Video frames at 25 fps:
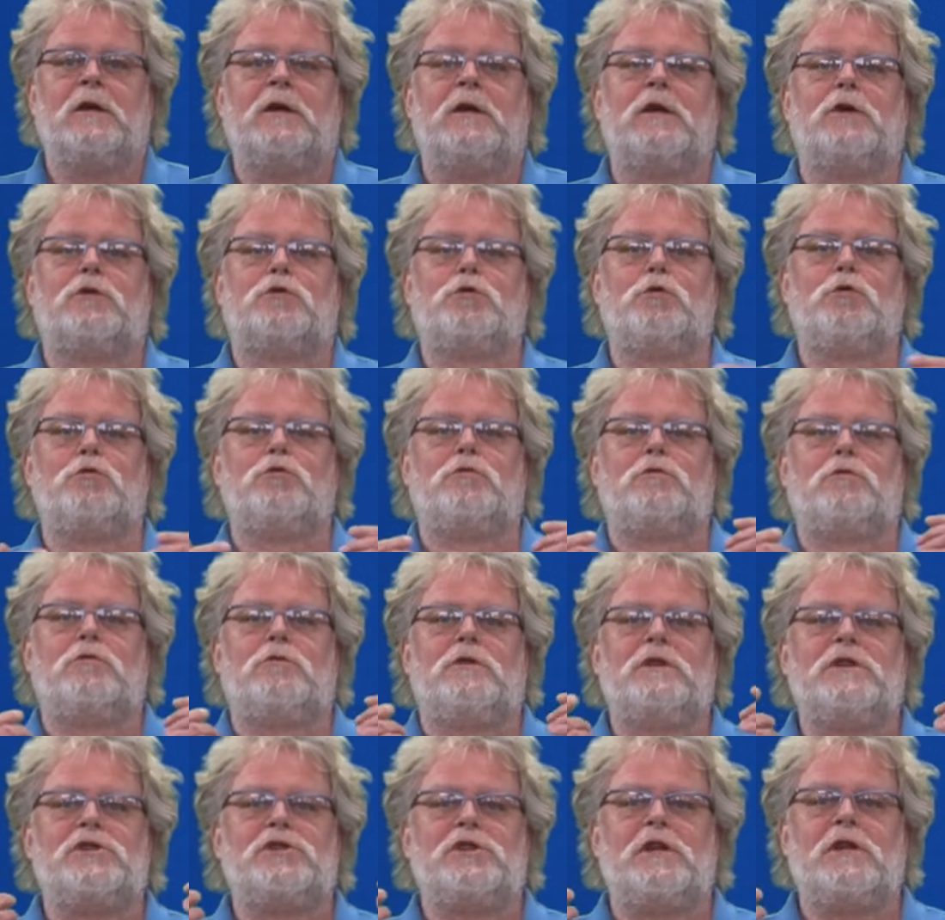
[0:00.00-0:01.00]
He turned
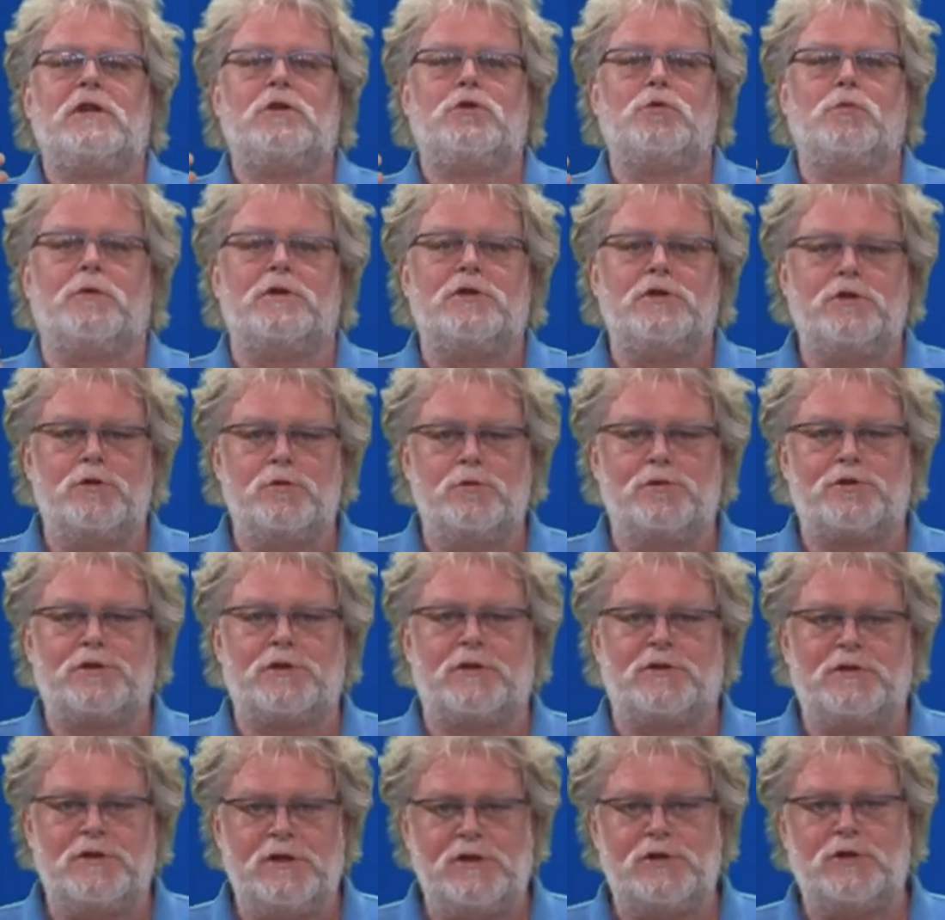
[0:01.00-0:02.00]
this into a new
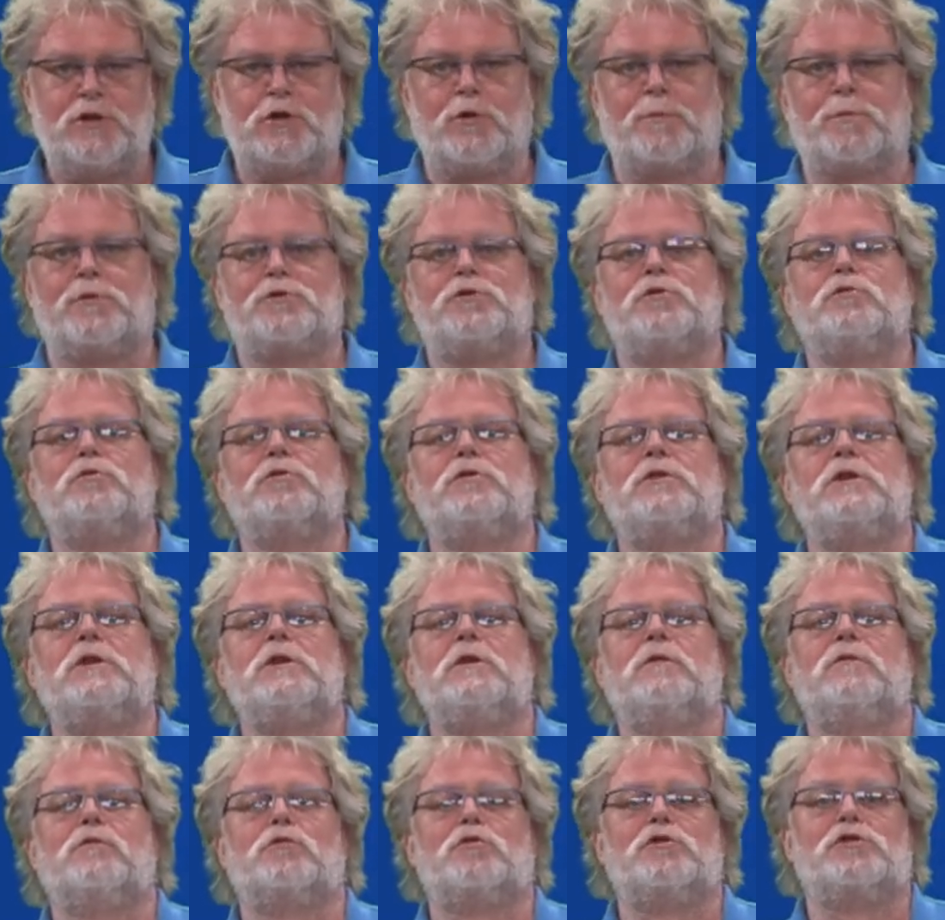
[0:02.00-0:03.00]
strategic
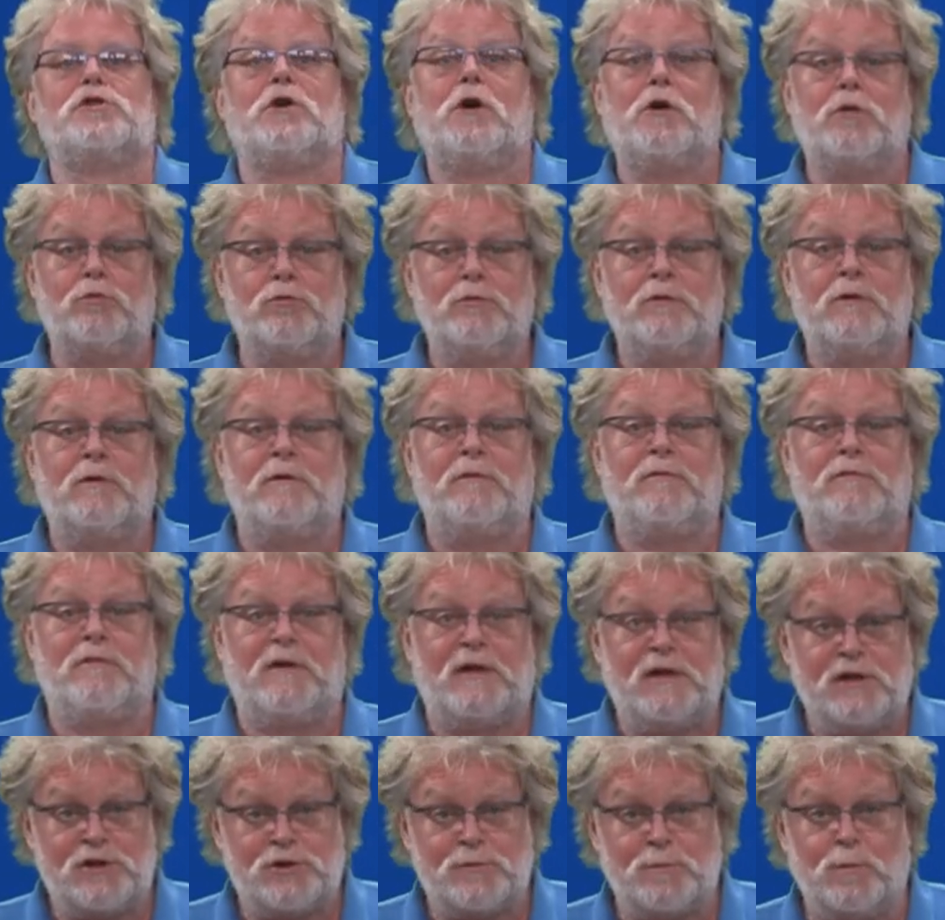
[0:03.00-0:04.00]
opportunity for his own
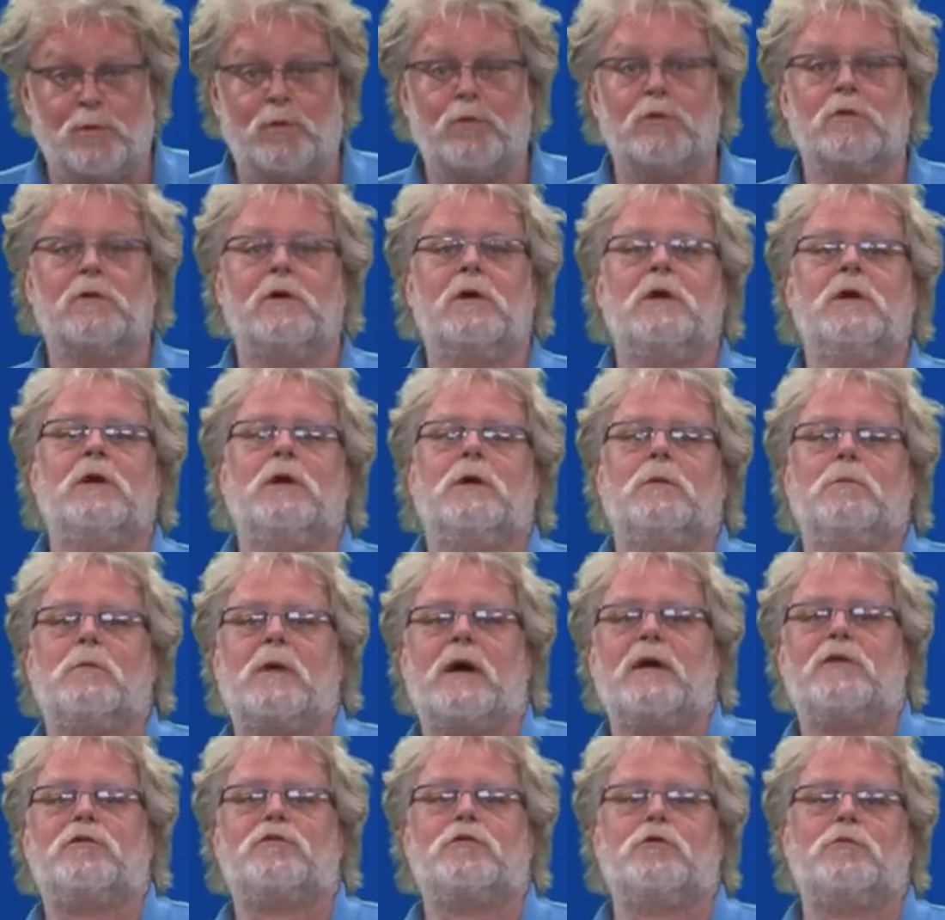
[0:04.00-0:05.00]
very small
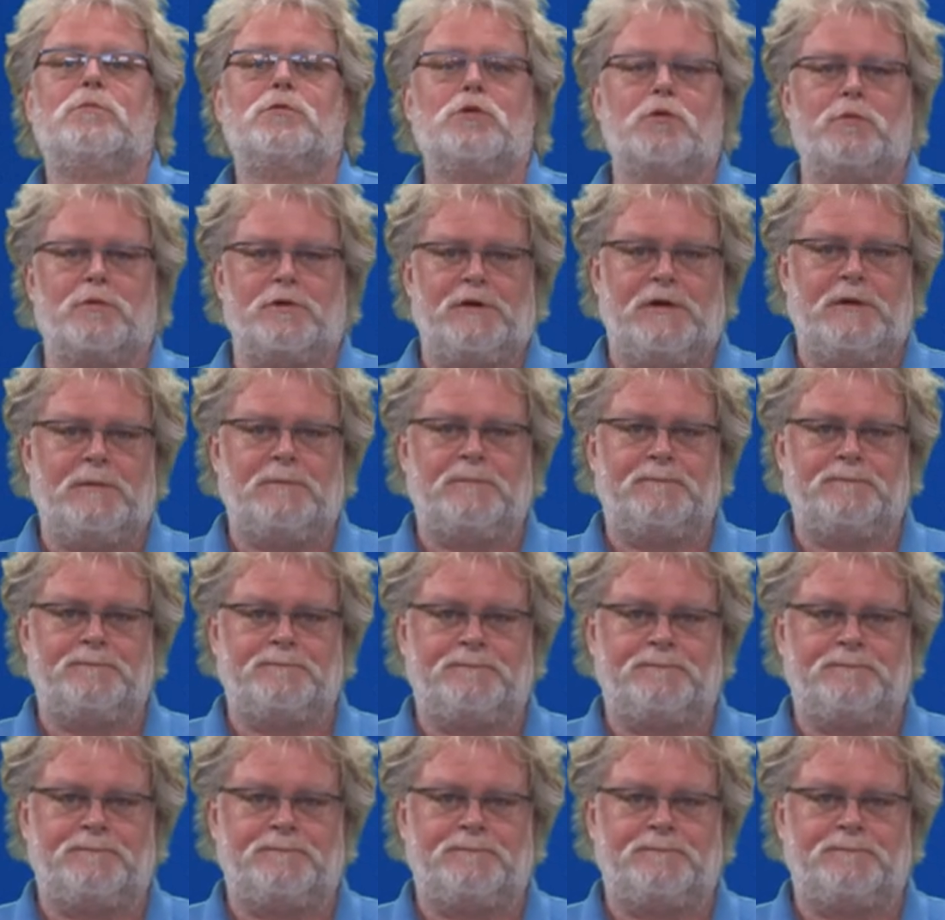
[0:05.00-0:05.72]
microbrewery.